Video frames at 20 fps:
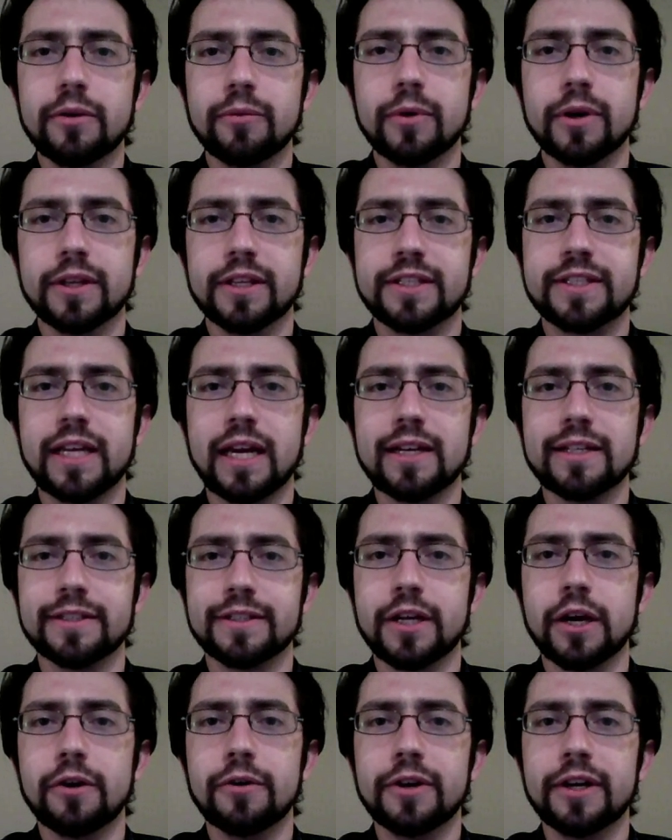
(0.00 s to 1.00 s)
where the site is
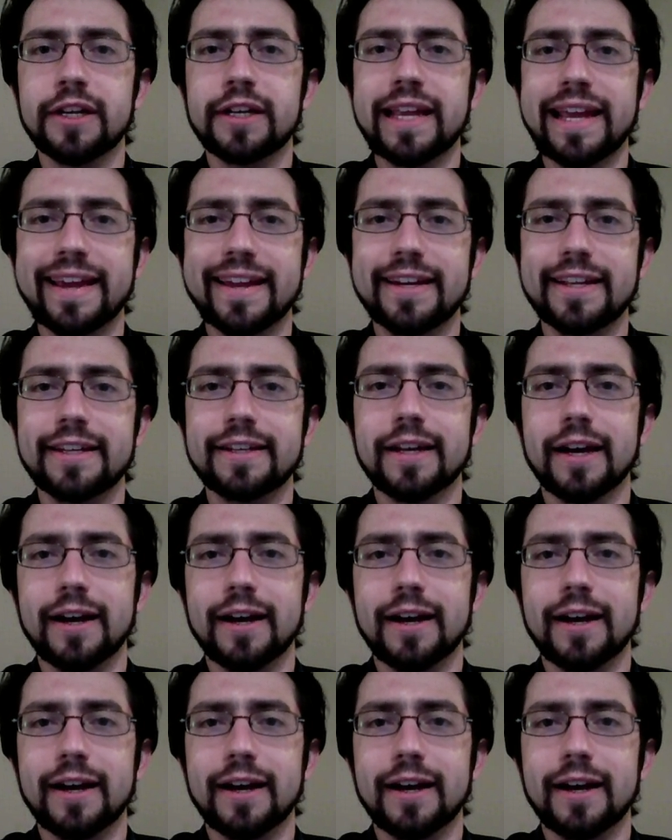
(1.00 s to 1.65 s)
going, hitting